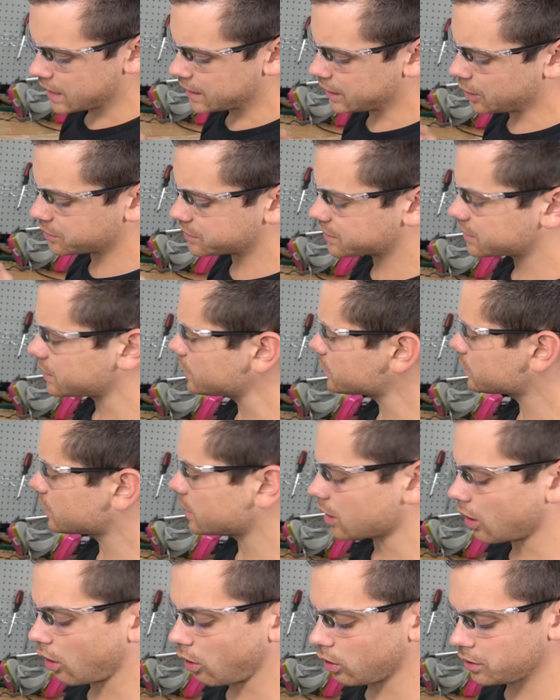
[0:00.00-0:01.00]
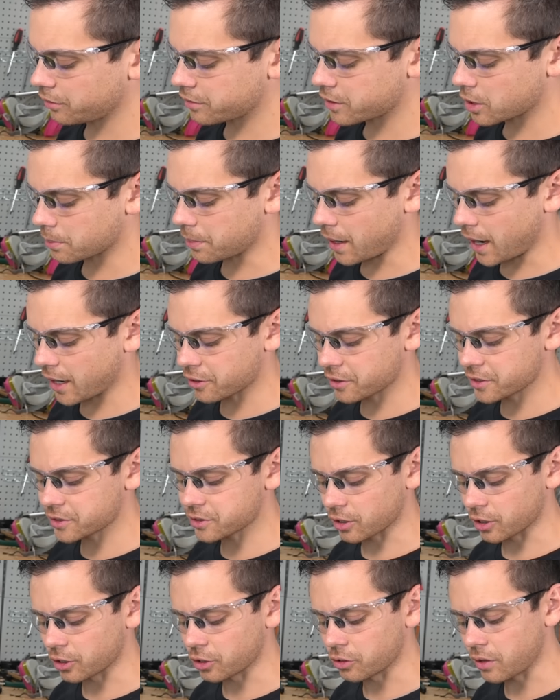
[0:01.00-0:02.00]
Now it says that all of their batteries
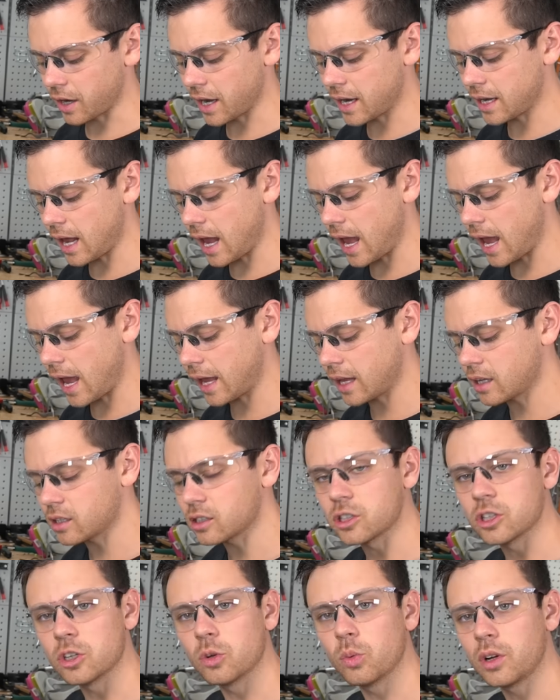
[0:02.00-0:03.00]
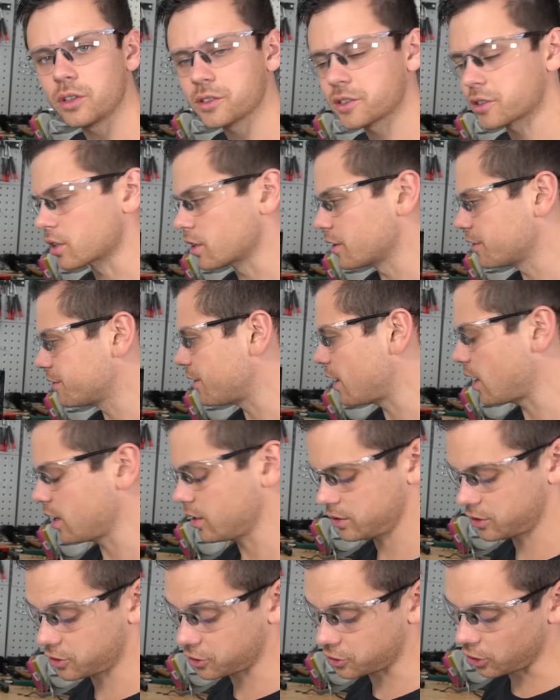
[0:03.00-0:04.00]
are grade A UL
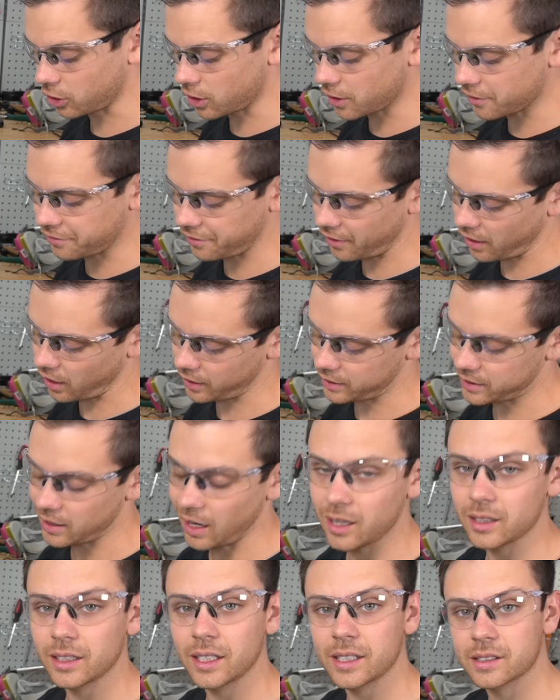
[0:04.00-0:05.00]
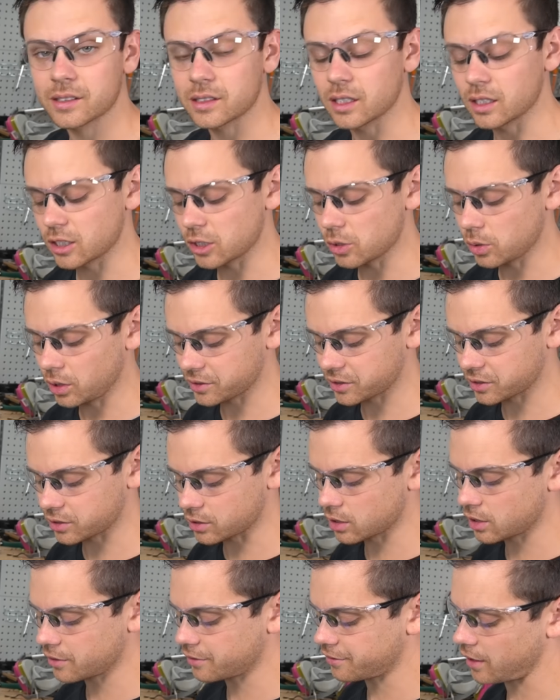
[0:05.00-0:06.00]
certified, not listed, UL
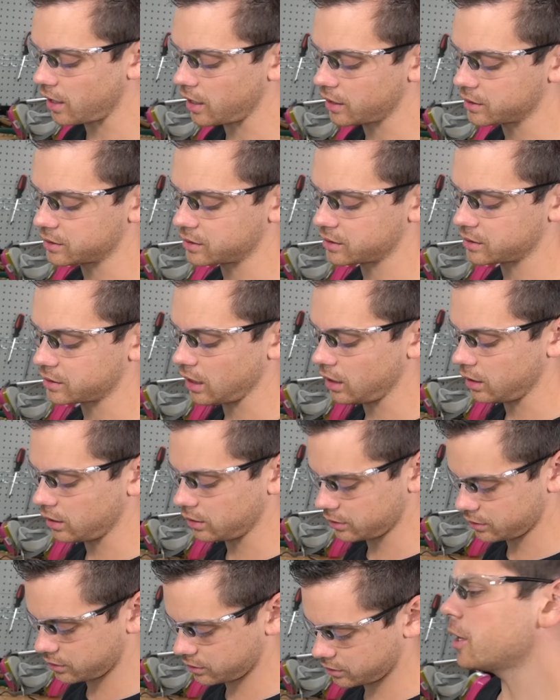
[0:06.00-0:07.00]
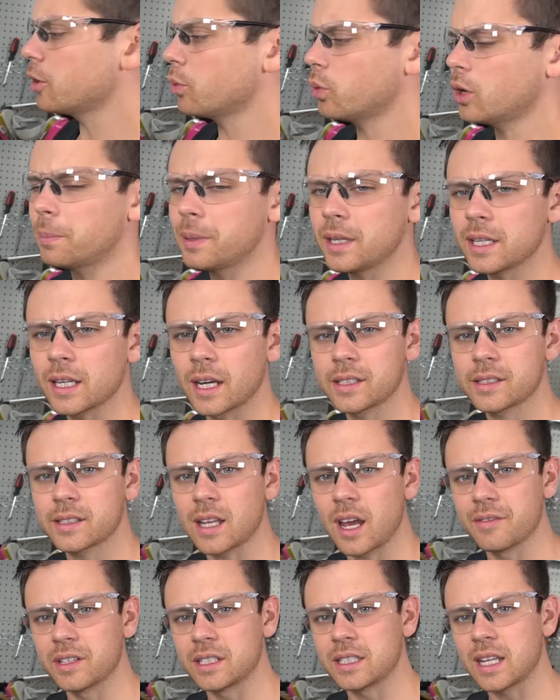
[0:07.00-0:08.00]
certified cells. But it would be nice to
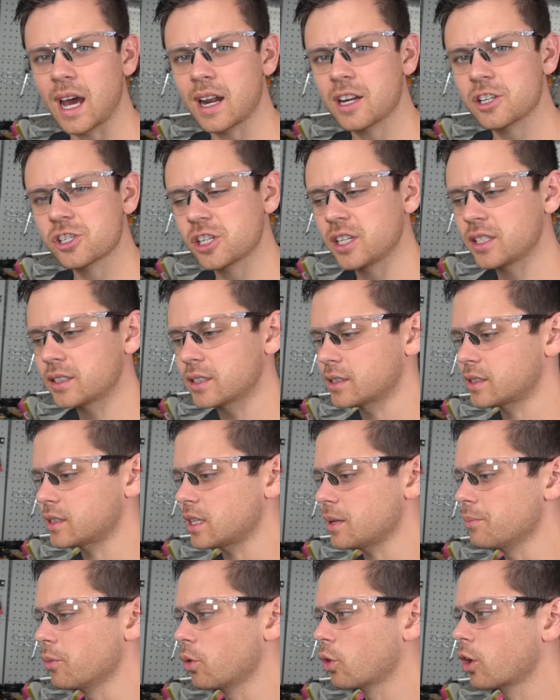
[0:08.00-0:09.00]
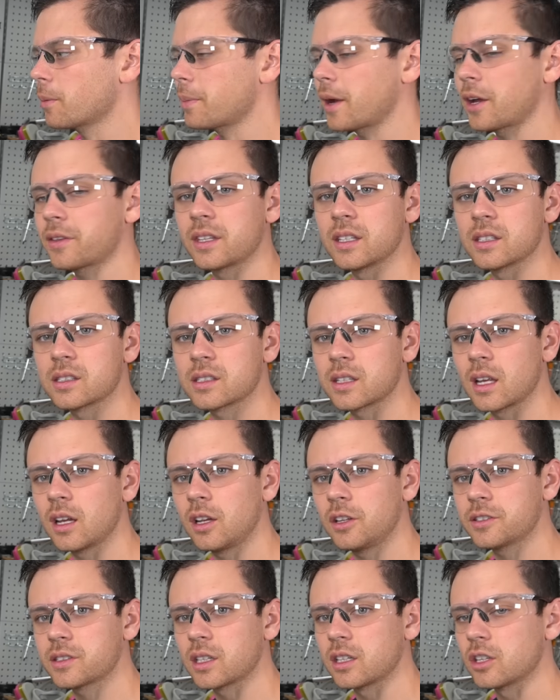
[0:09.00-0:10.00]
have a data sheet to see more about these
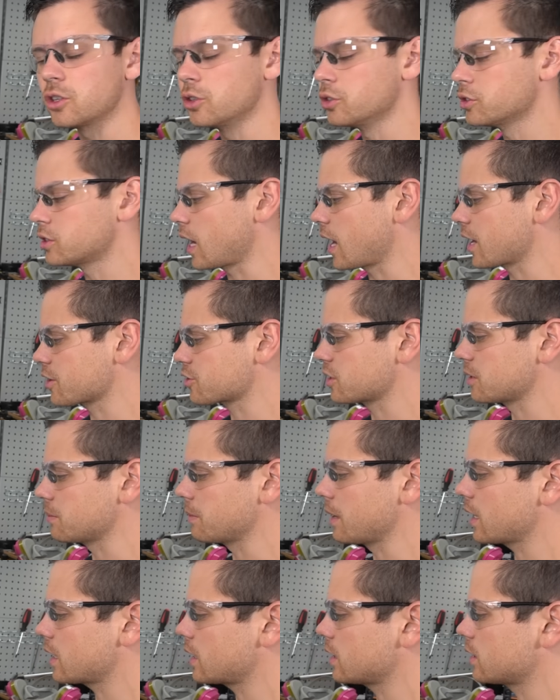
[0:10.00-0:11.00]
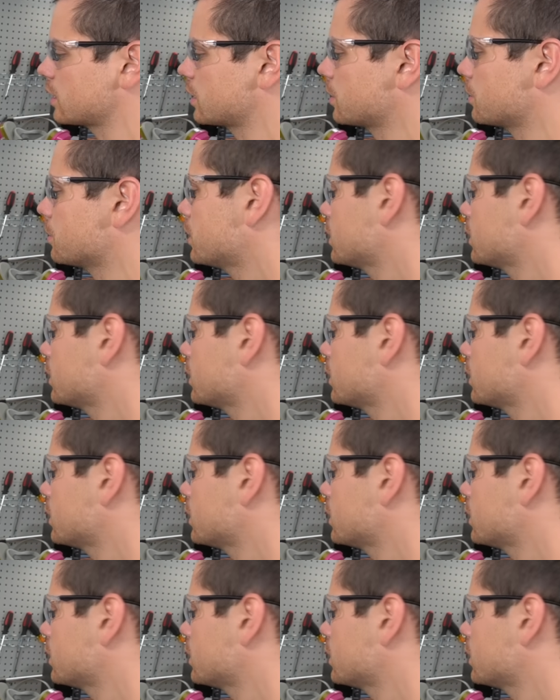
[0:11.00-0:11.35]
cells and who's actually making them.